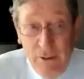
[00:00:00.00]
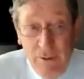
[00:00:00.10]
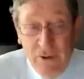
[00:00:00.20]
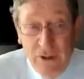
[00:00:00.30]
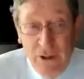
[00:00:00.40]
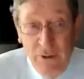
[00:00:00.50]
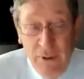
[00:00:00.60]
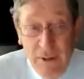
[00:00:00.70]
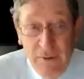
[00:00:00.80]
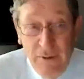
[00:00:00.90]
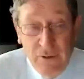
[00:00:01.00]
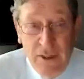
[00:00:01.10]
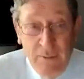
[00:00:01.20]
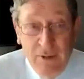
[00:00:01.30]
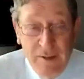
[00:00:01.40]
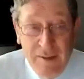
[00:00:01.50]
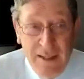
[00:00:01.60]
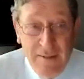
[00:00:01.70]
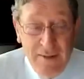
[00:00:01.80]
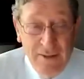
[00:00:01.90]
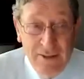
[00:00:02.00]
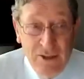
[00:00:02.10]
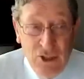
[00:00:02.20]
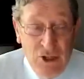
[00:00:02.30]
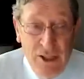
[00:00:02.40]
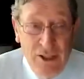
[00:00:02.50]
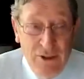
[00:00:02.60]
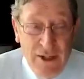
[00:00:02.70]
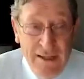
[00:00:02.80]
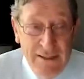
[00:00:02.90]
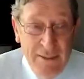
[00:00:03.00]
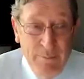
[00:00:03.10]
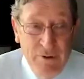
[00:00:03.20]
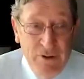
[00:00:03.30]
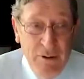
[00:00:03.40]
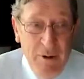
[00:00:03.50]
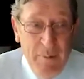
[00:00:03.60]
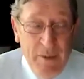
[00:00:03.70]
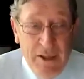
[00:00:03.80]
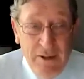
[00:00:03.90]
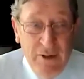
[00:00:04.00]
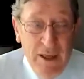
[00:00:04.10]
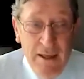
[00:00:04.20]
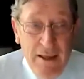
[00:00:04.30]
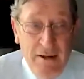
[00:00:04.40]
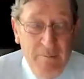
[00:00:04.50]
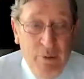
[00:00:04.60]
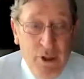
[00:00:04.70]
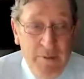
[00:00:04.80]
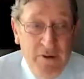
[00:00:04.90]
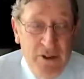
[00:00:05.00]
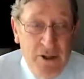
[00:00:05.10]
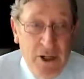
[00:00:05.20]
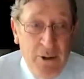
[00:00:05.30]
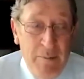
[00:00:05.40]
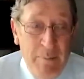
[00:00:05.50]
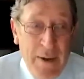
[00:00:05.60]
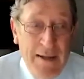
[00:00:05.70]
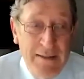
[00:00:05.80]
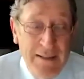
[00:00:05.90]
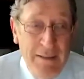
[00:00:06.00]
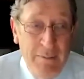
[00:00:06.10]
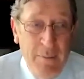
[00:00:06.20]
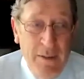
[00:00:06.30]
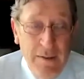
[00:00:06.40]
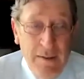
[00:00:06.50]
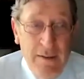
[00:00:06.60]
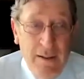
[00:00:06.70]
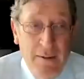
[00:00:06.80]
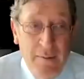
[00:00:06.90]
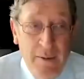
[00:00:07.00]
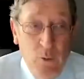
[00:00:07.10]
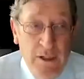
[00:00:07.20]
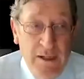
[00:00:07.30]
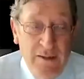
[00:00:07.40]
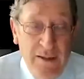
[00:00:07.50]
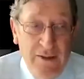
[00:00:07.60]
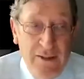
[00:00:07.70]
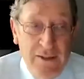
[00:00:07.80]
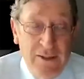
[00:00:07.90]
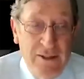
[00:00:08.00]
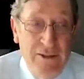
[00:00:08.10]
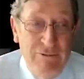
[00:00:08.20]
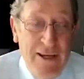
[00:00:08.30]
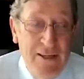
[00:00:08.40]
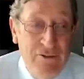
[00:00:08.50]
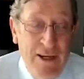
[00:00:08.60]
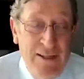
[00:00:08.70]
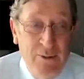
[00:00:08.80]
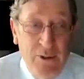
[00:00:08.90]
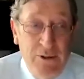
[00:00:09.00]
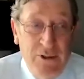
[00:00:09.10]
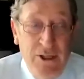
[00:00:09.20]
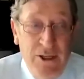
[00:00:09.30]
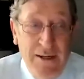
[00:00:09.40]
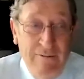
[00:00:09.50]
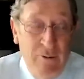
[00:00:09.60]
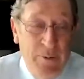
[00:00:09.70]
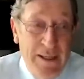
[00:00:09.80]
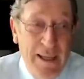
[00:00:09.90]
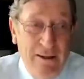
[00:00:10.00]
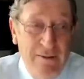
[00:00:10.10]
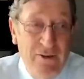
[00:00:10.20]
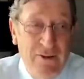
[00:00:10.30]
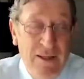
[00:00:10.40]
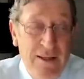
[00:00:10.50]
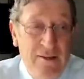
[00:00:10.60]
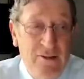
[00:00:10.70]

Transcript: But also, it seems to think this is a jolly good idea, presumably because unemployment's not going to impact him. What he does is he's going to raise rates to hurt everybody else.